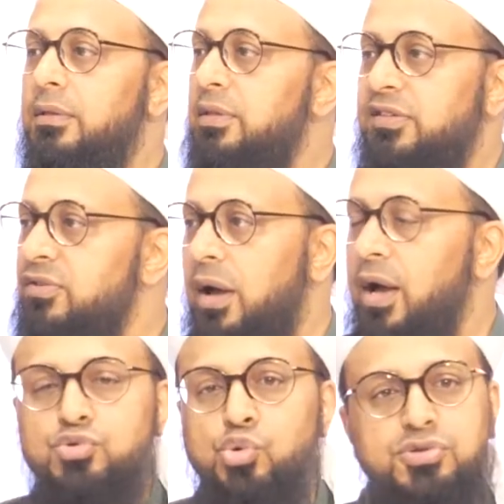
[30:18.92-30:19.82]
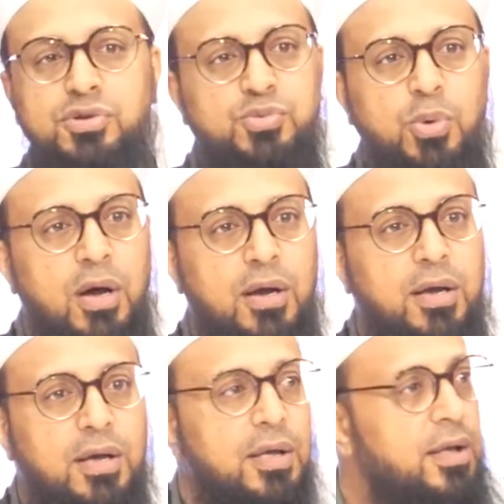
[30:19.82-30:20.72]
That's not how sorcerers
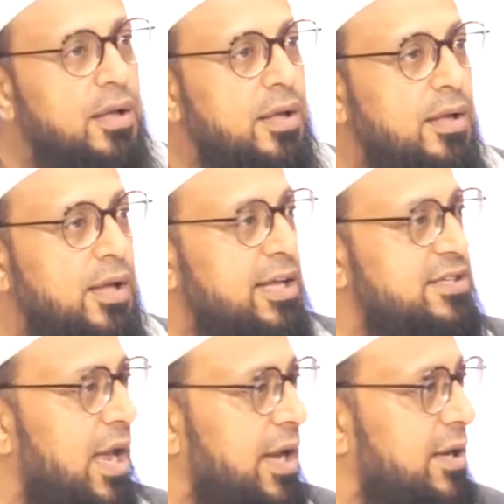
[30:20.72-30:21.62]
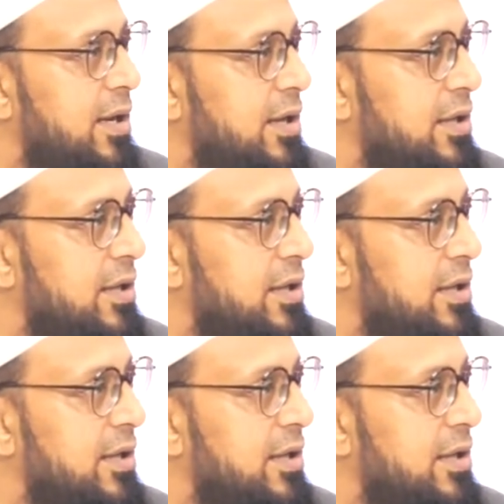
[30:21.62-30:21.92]
work. It's like,